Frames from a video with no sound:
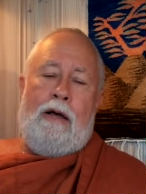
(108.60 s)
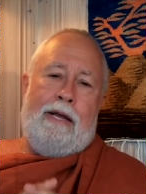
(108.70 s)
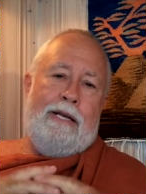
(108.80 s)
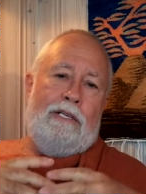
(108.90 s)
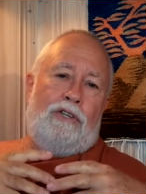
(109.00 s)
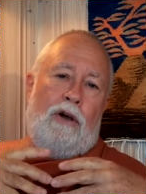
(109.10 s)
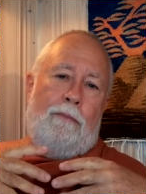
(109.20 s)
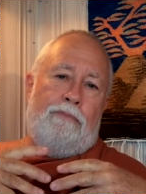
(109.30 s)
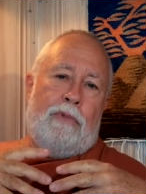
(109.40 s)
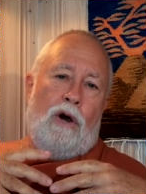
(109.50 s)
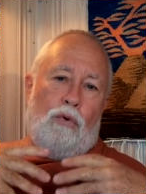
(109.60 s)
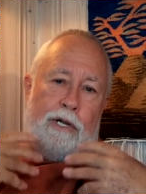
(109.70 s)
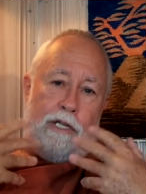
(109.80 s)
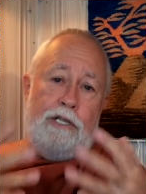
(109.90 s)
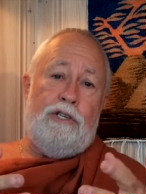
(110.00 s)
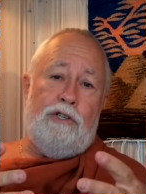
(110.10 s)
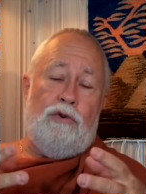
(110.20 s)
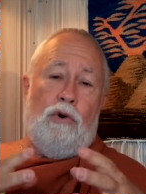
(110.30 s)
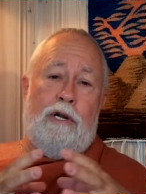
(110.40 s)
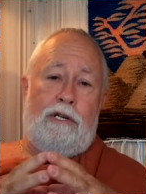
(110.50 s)
is a religious
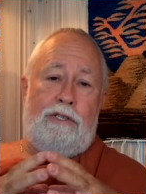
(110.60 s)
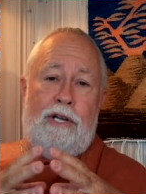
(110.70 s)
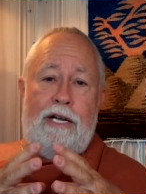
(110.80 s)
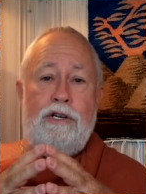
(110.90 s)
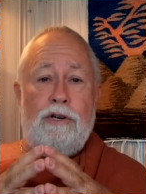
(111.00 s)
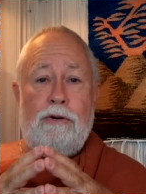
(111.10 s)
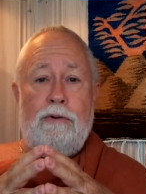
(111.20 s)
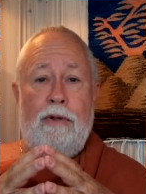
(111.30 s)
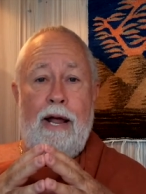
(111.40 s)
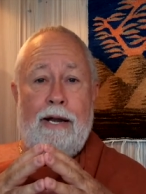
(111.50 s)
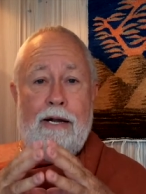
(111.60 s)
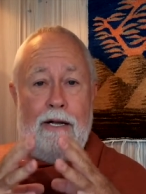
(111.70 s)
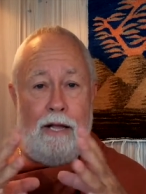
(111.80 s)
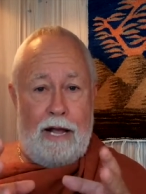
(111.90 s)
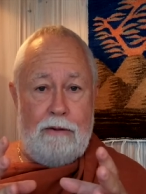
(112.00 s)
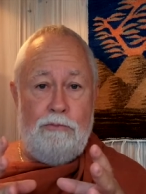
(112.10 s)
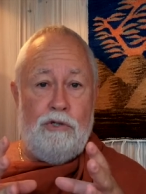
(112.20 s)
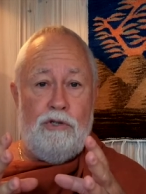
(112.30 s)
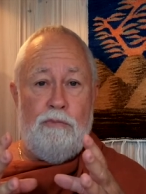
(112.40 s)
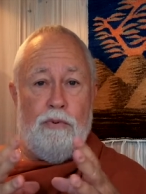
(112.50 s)
organization that
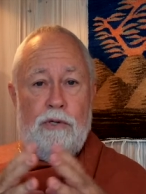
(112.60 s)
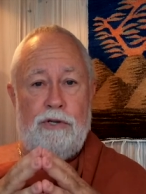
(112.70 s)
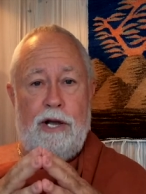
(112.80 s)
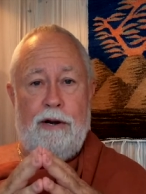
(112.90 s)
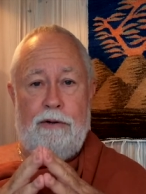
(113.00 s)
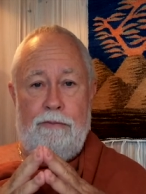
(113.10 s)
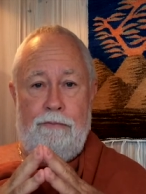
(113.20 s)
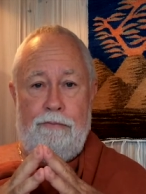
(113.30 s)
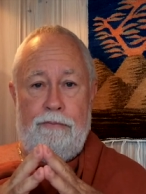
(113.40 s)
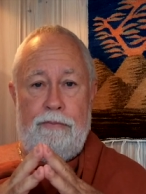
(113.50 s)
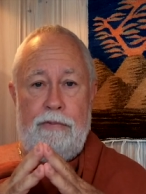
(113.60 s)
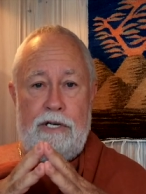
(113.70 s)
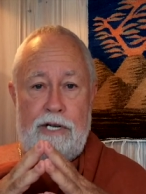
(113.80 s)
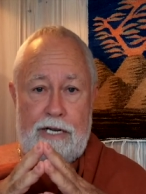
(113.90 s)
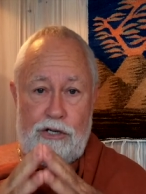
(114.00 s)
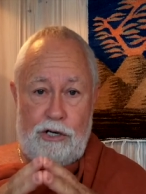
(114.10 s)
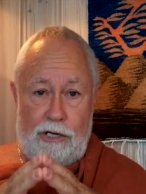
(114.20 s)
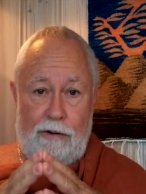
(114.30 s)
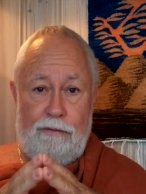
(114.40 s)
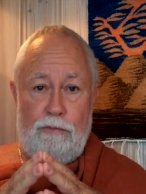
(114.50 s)
claims to present the
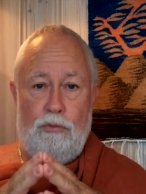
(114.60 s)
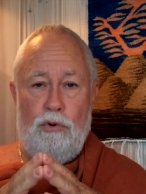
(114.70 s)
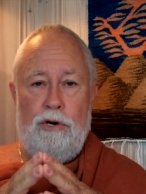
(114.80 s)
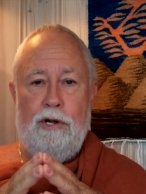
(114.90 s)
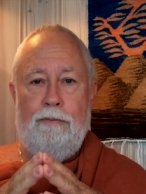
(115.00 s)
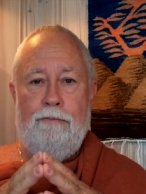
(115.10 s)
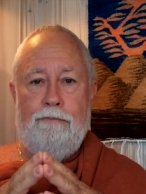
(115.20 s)
teaching of the Buddha